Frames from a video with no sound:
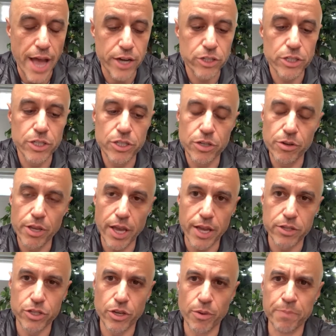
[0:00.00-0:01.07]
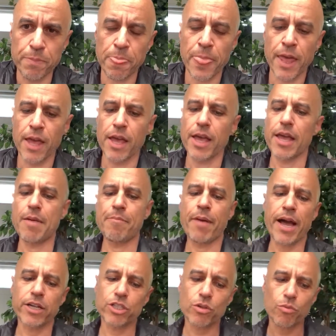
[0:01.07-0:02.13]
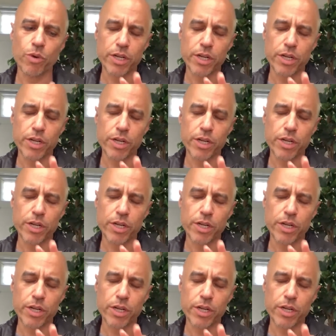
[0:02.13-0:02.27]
Actually, so yes. So imagine